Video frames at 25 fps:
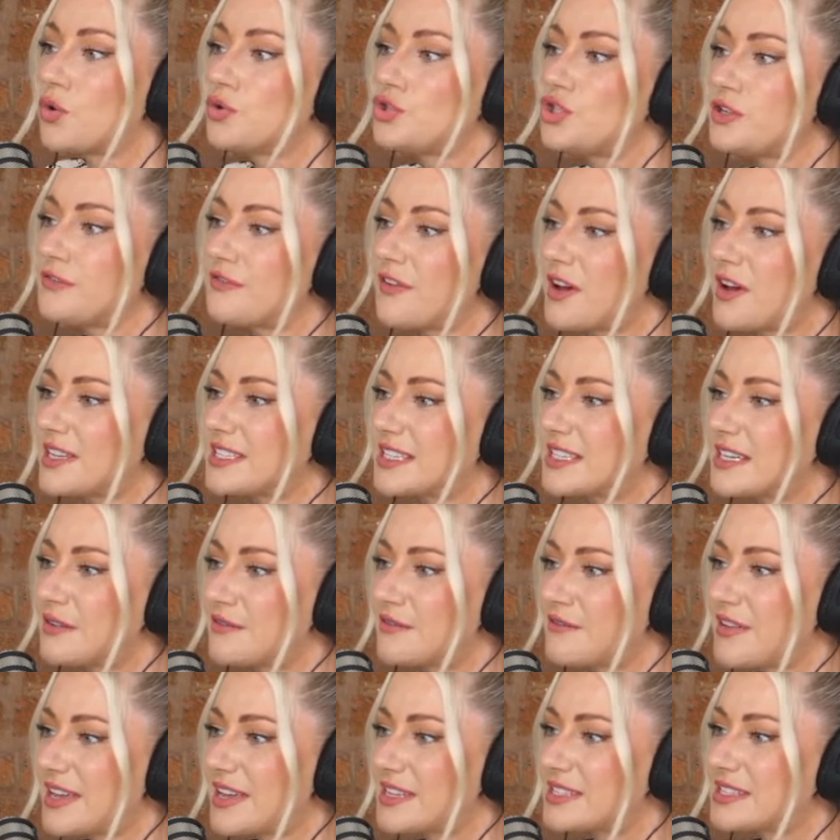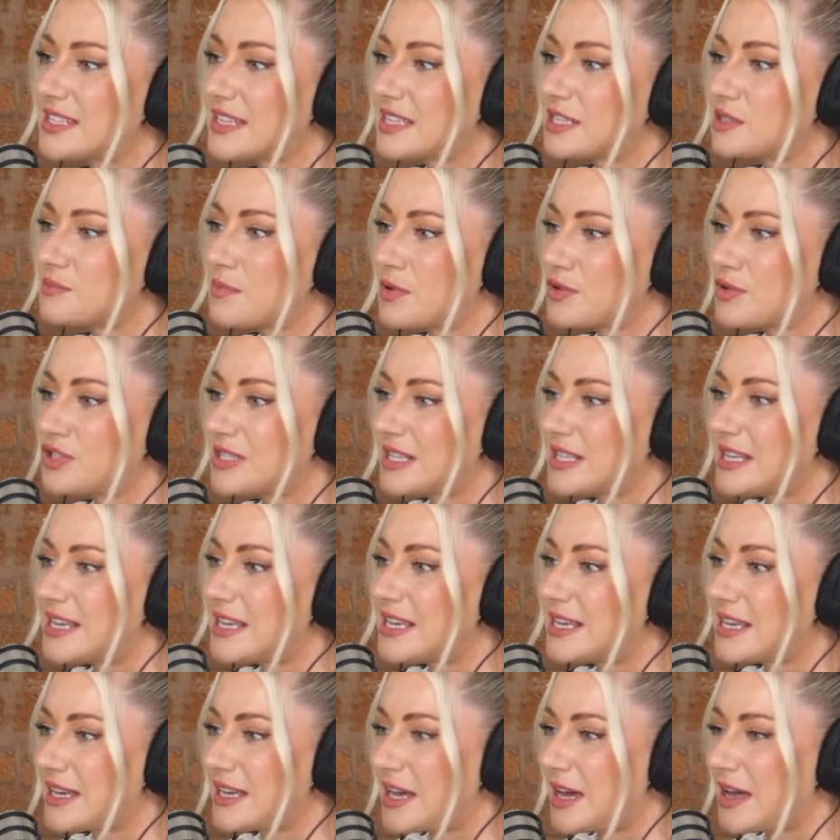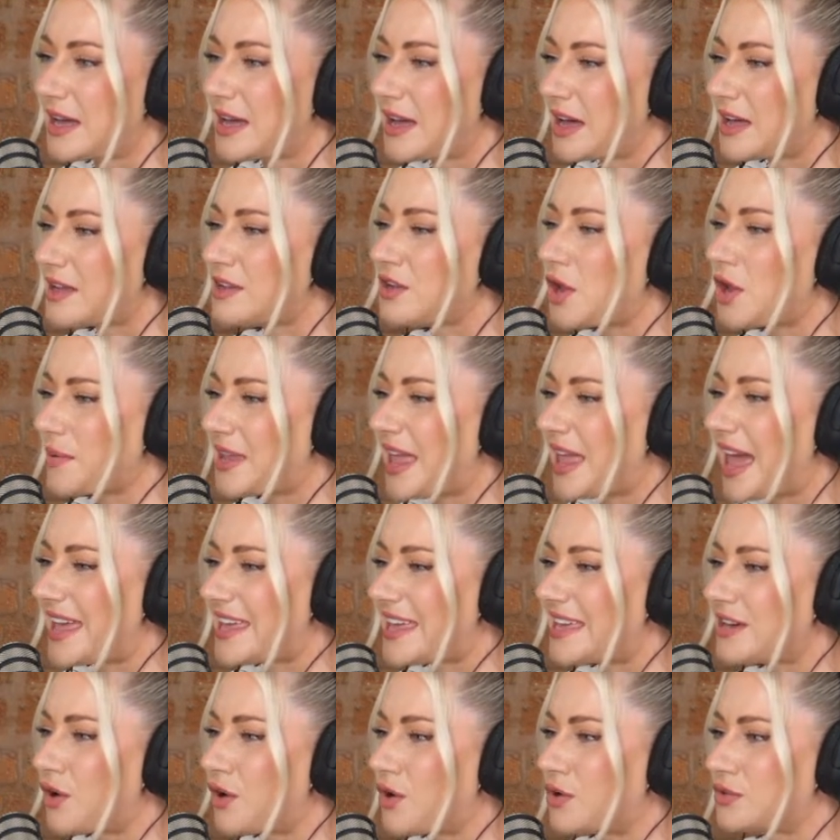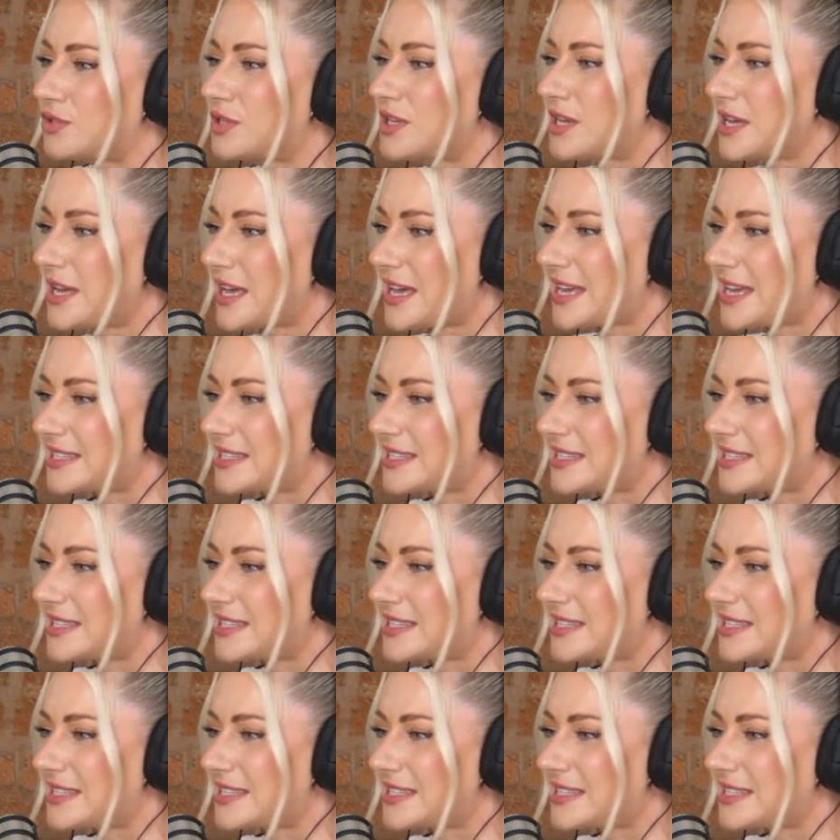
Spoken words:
Or do you find in conveyancing is mostly, I know in Acon,